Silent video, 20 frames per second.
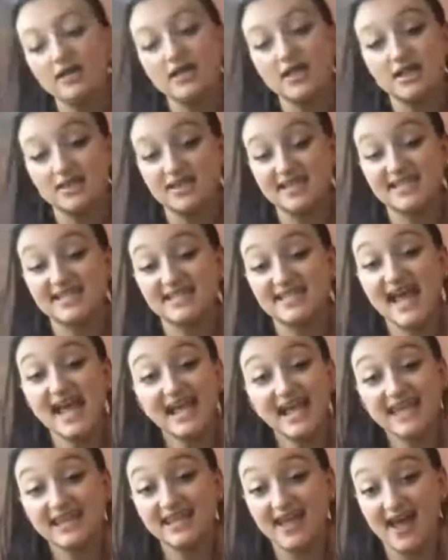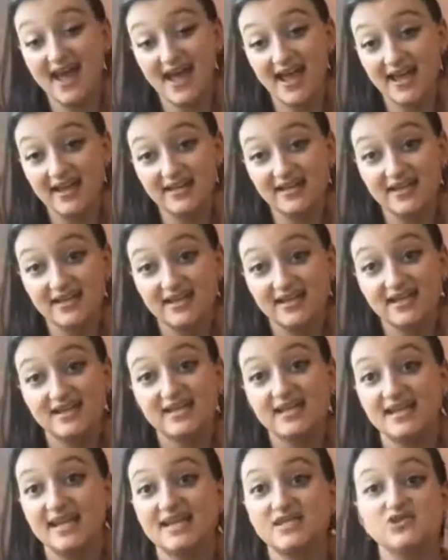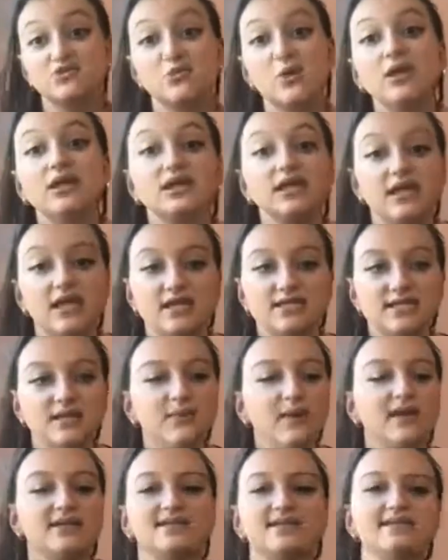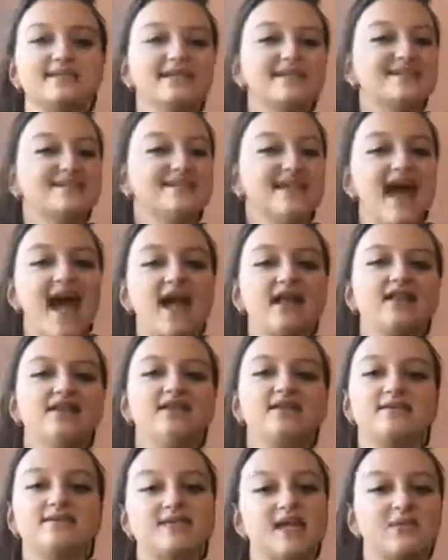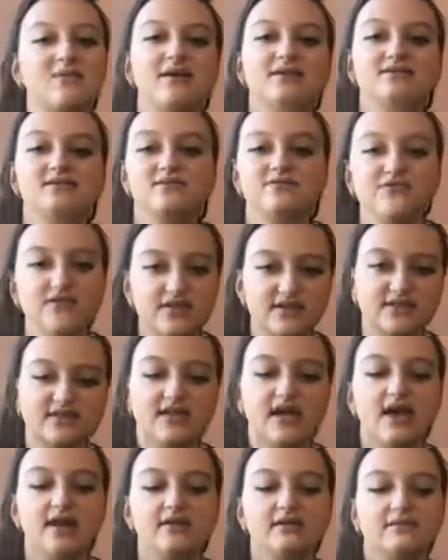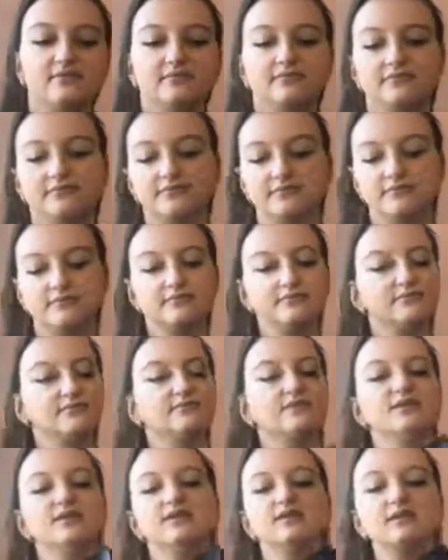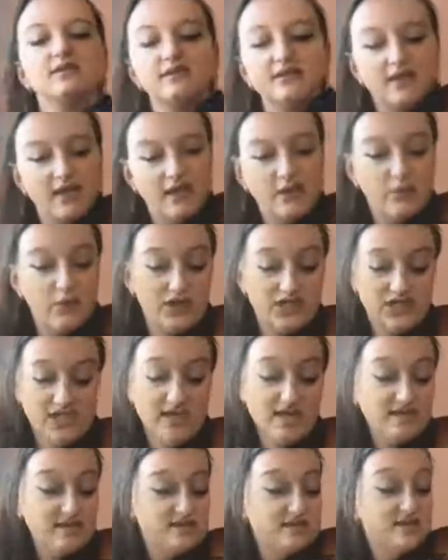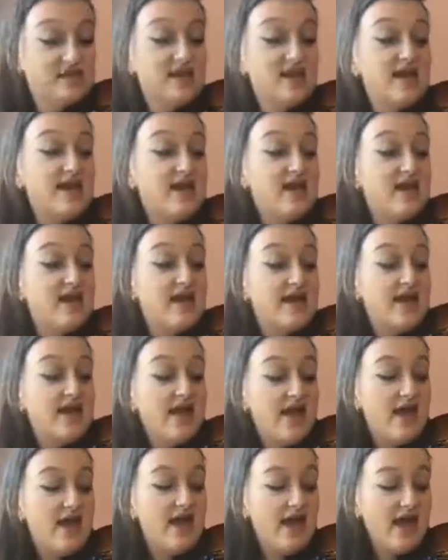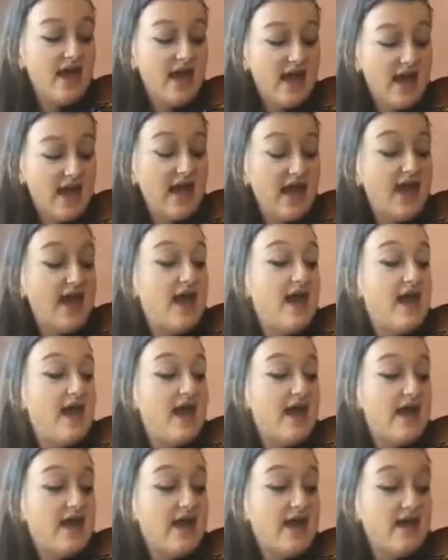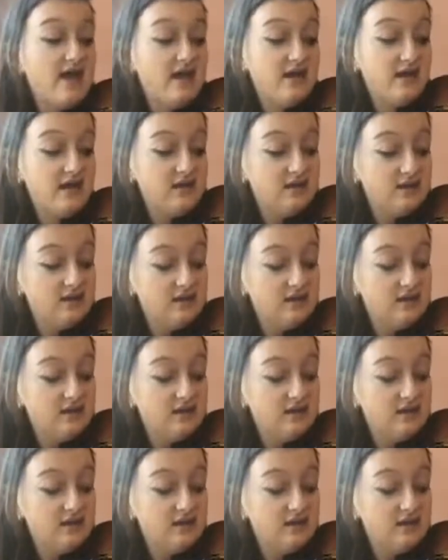the second line is really easy because it's exactly the same as the first line, which is A,